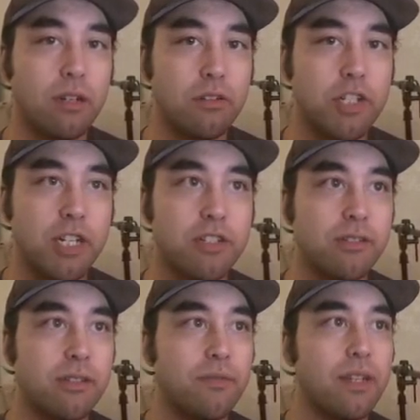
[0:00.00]
color
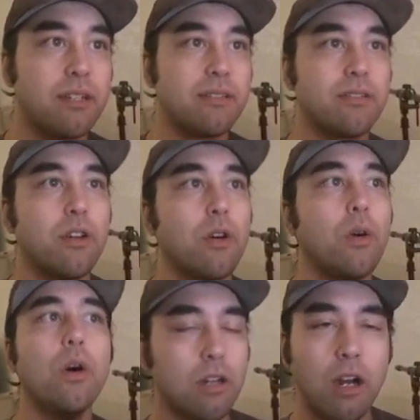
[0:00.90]
changes in the face.
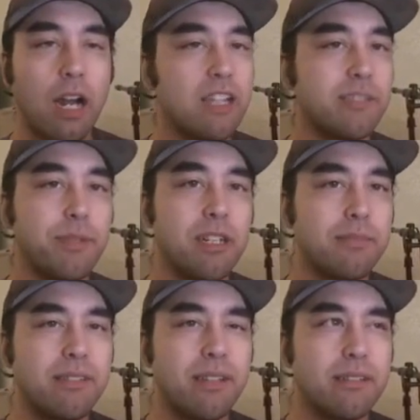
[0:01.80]
So our eyes
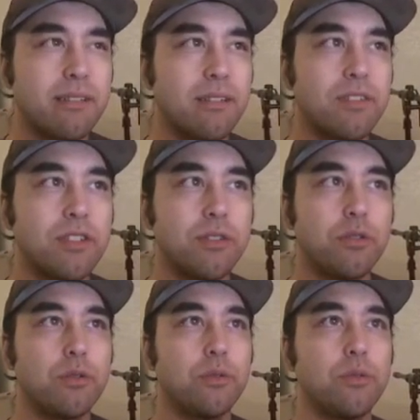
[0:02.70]
become sensitive
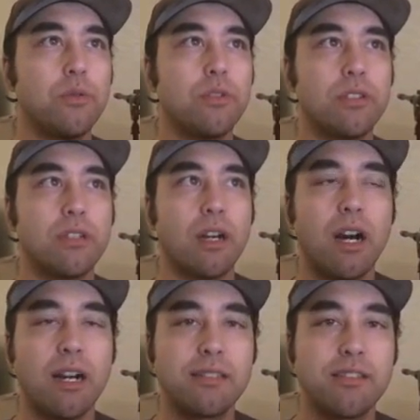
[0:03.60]
to the
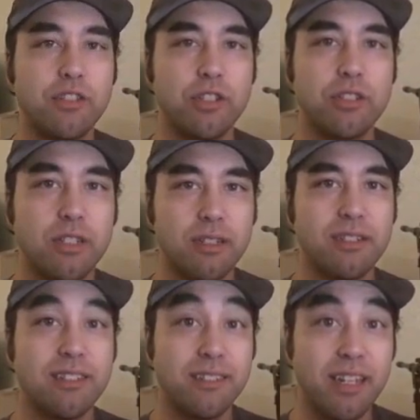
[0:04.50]

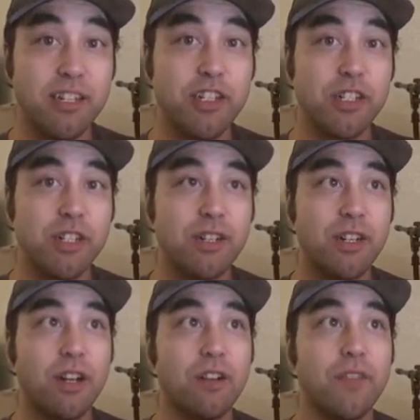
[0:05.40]

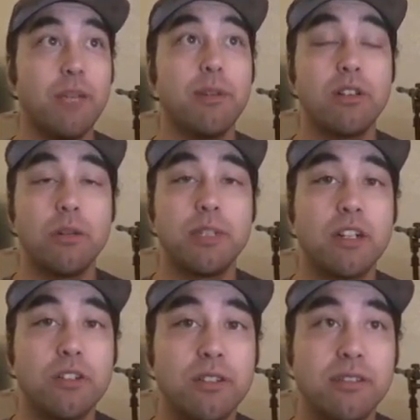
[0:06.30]
oxygenization of hemoglobin
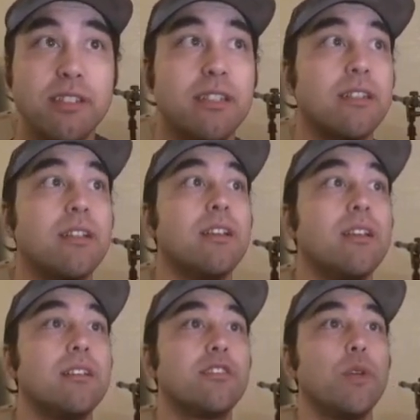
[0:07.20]
under the skin.
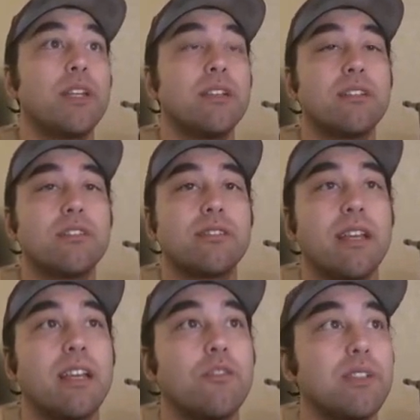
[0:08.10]
So we could
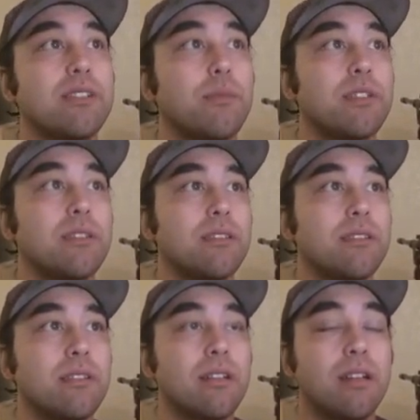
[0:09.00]
understand when
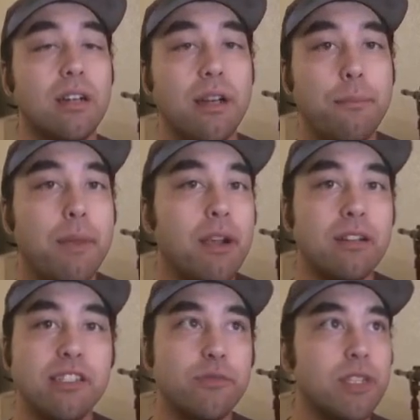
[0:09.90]
someone's uh,
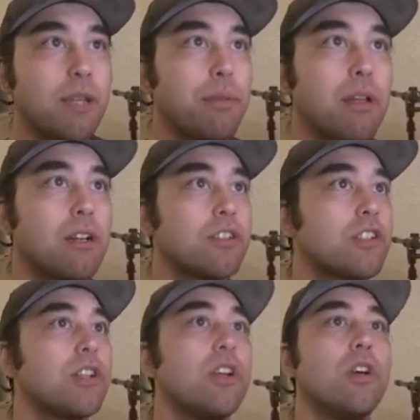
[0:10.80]
embarrassed when they blush